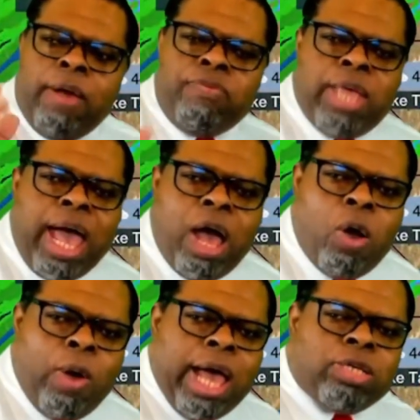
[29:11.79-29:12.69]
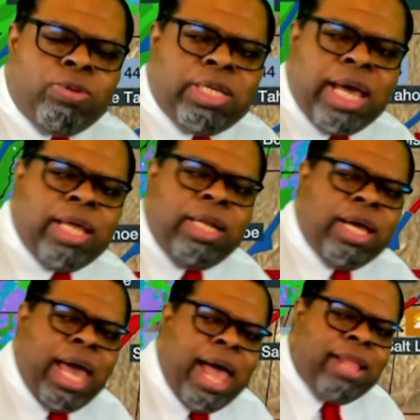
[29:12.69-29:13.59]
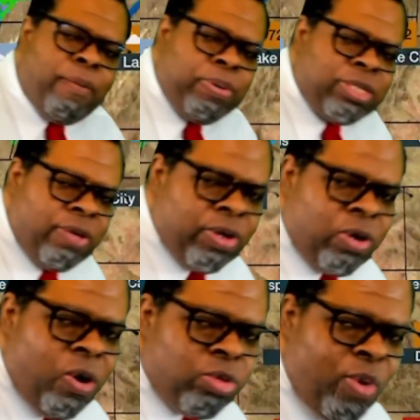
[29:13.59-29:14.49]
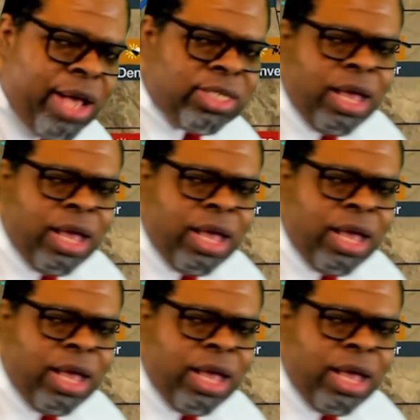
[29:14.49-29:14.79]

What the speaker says: Now, as we take a look at the Pacific Northwest,